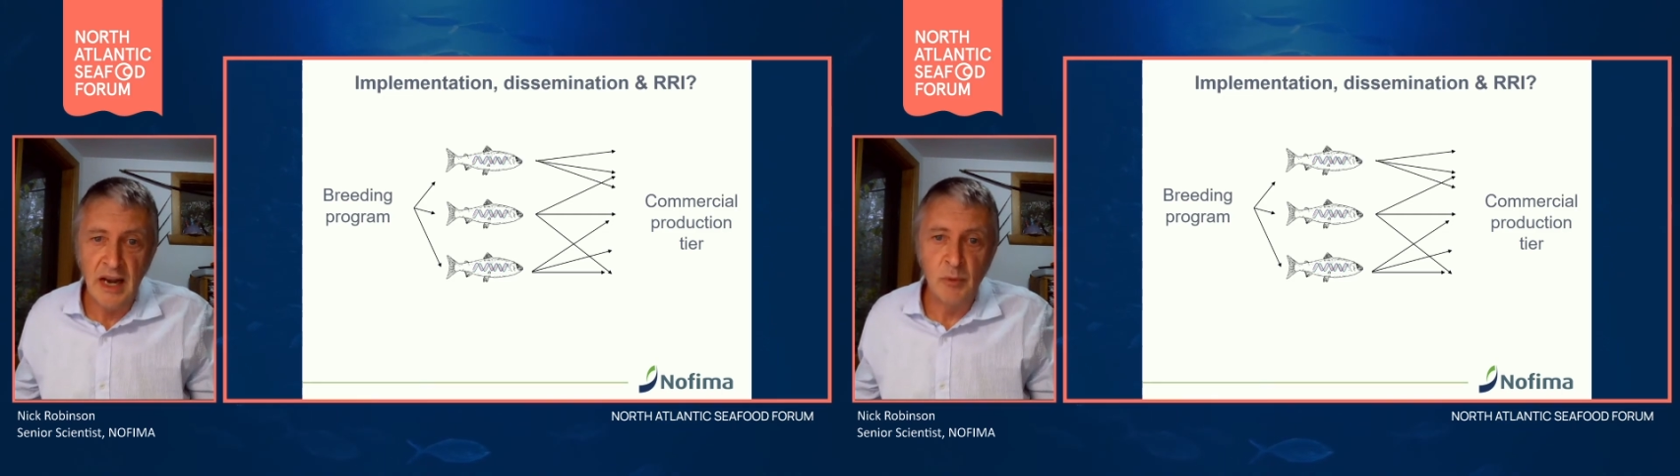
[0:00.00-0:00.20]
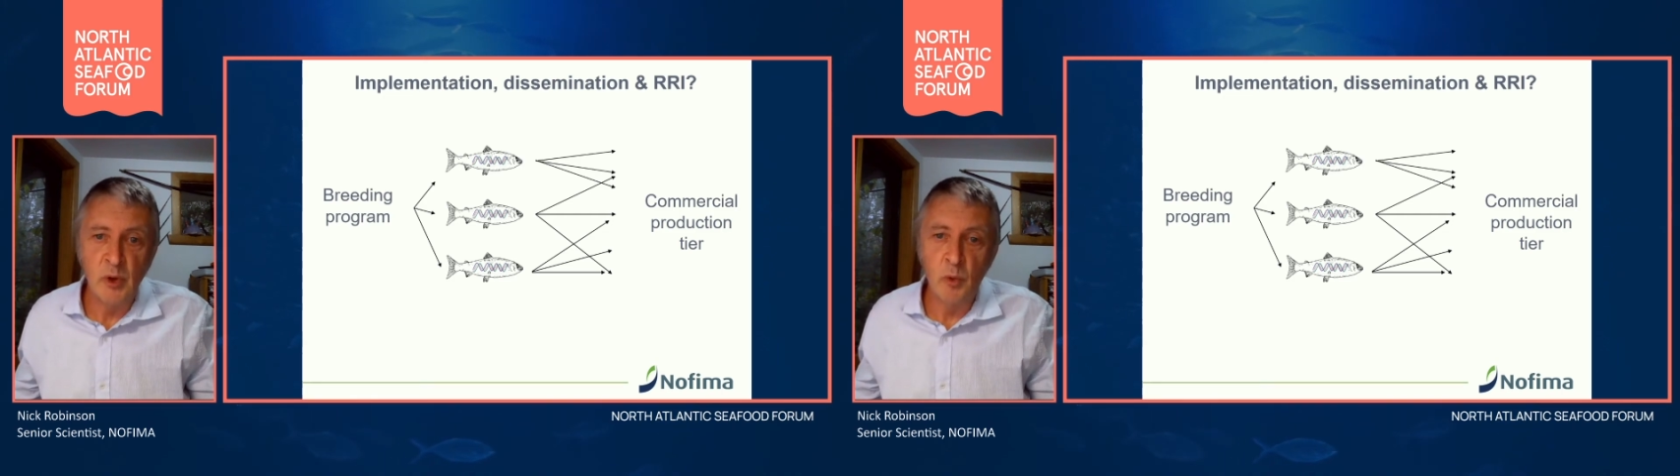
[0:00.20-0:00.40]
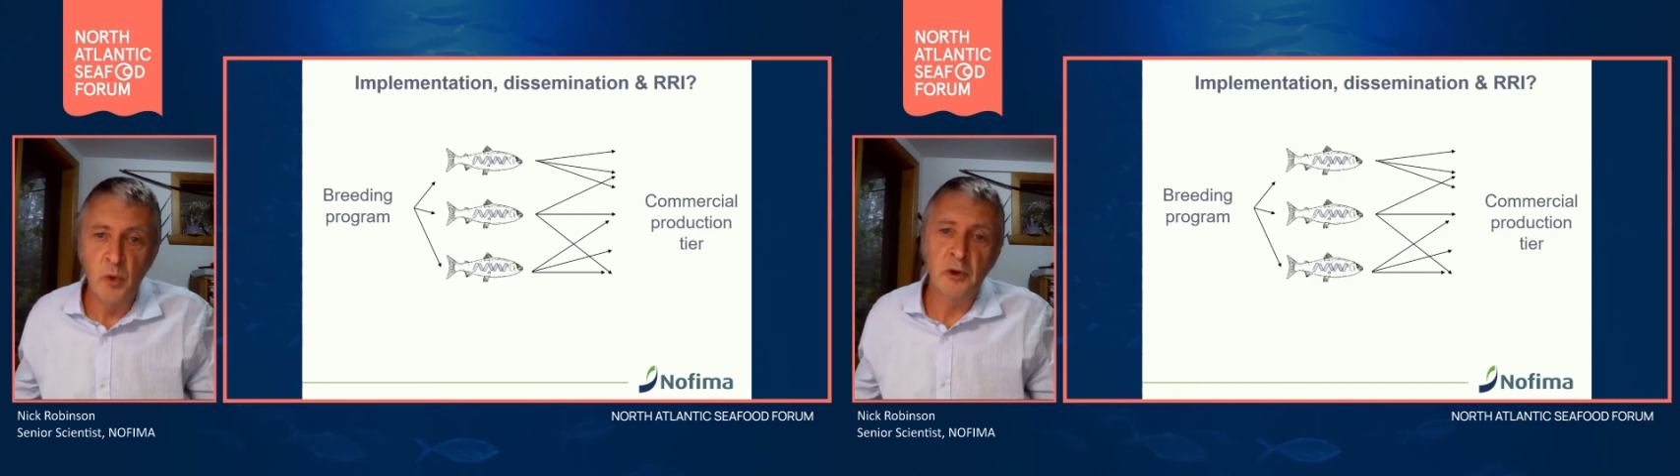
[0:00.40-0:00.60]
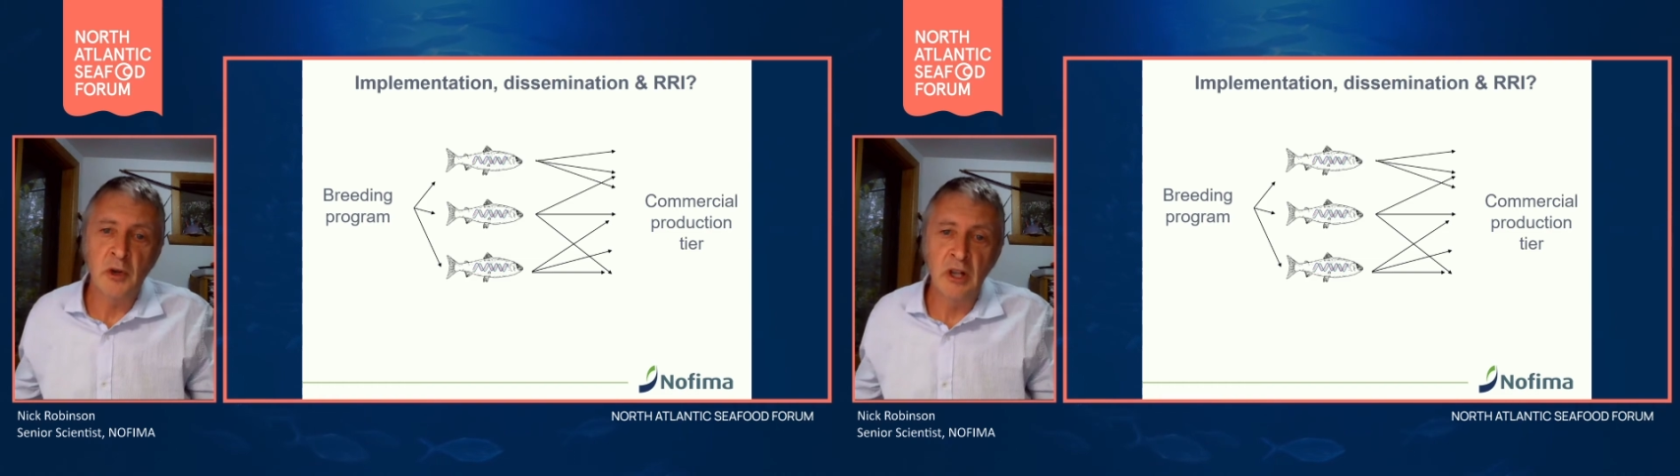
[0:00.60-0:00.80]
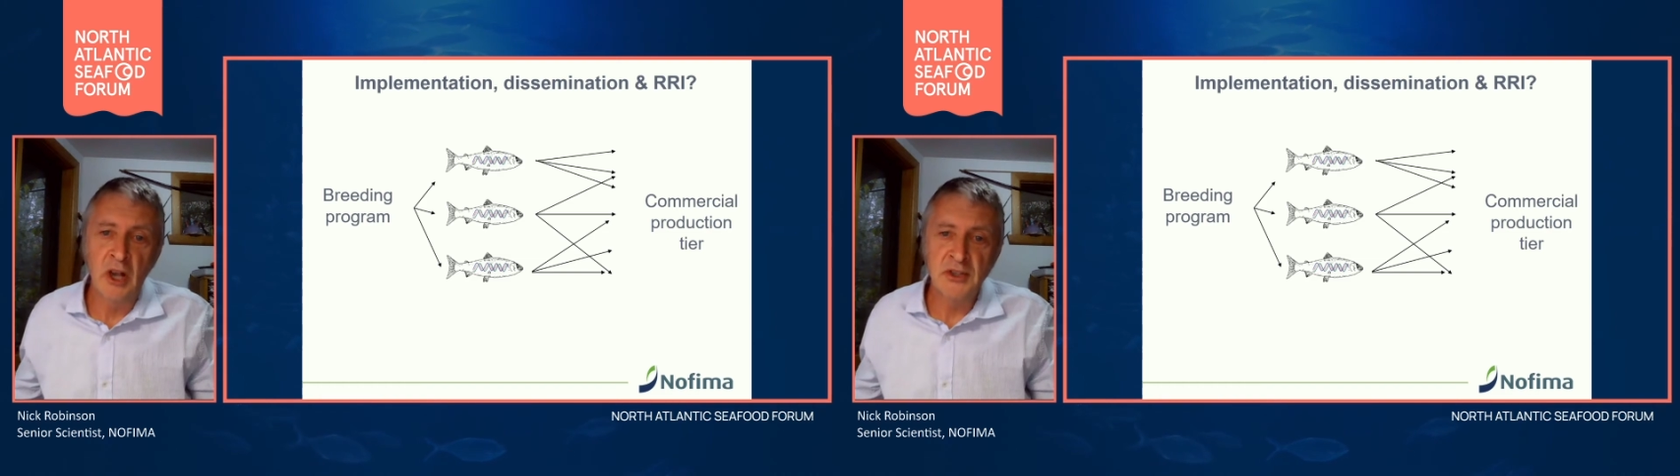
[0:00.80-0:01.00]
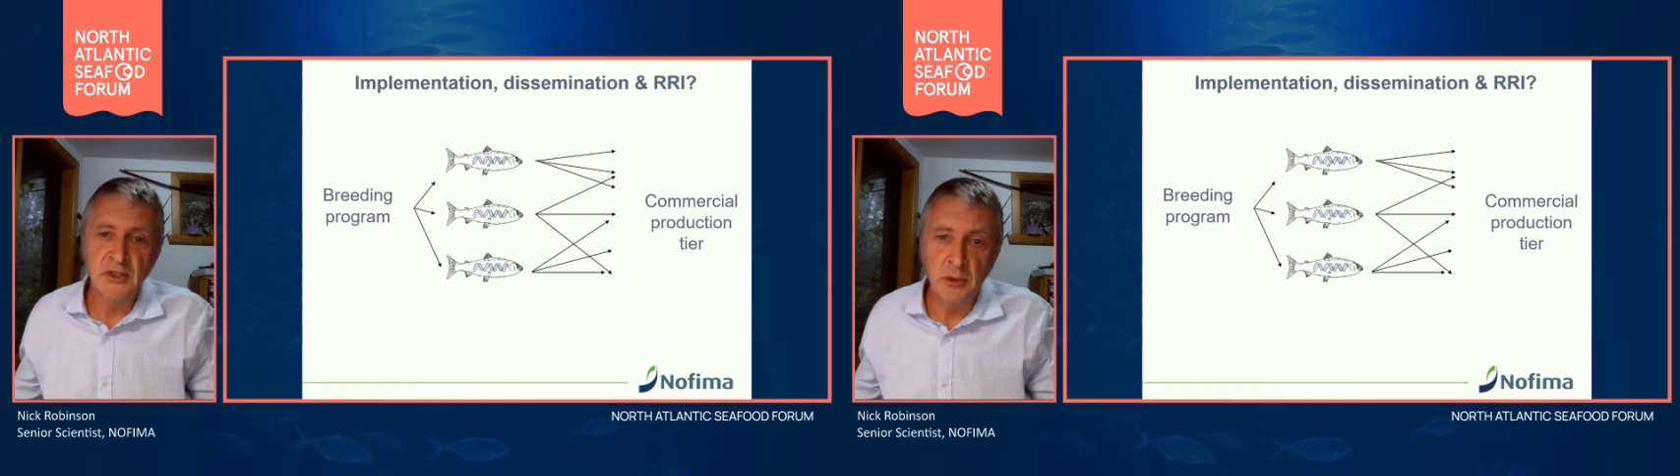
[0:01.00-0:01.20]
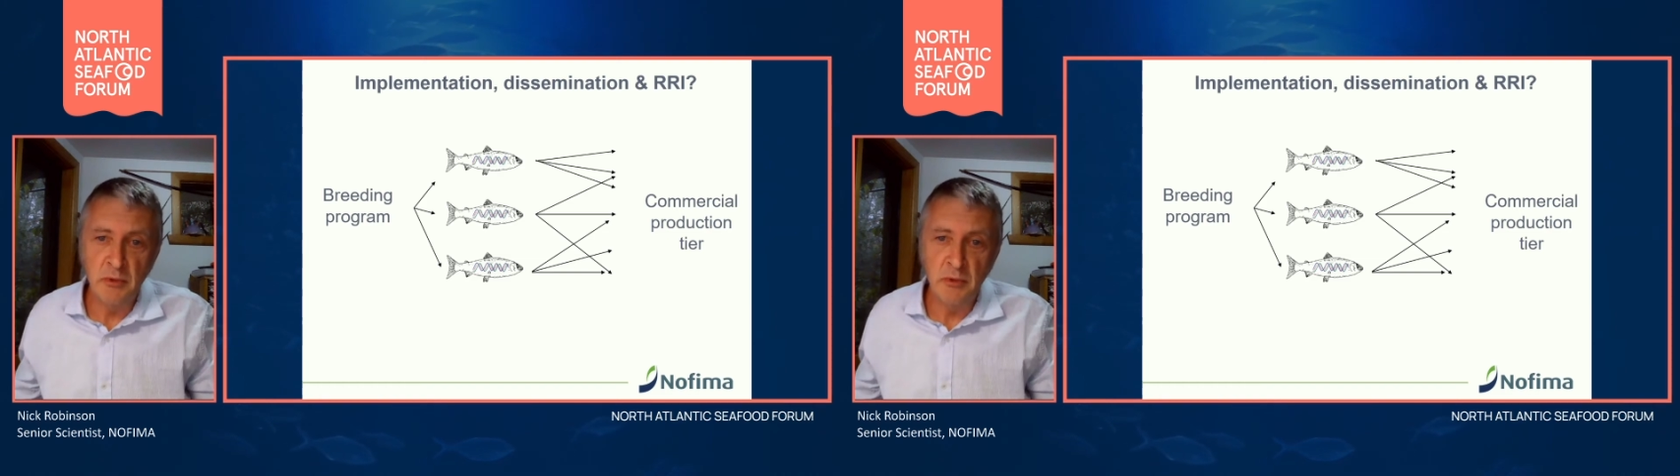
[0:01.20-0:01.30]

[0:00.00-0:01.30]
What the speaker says: and we will work closely